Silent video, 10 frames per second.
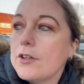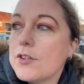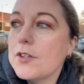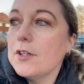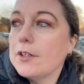
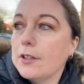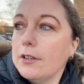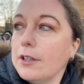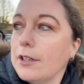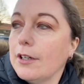
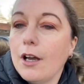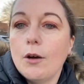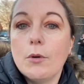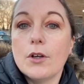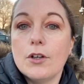so
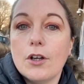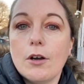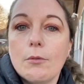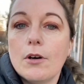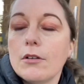we're gonna
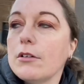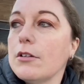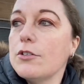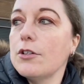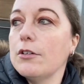go on
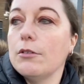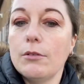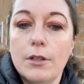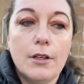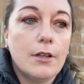to
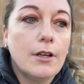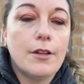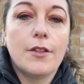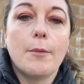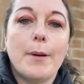
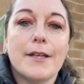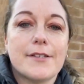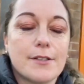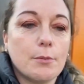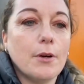the
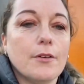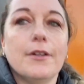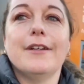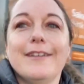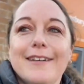best one,